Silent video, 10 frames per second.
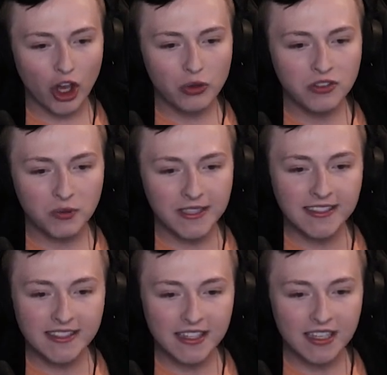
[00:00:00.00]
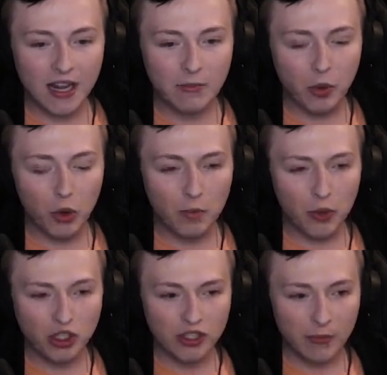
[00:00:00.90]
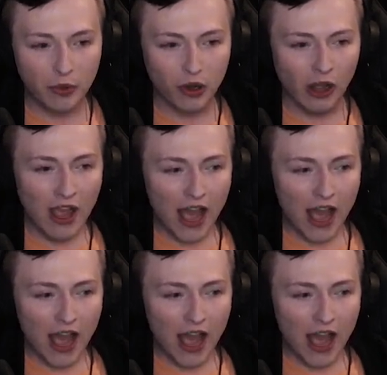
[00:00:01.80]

ghostweed seed, and bulb bush sample.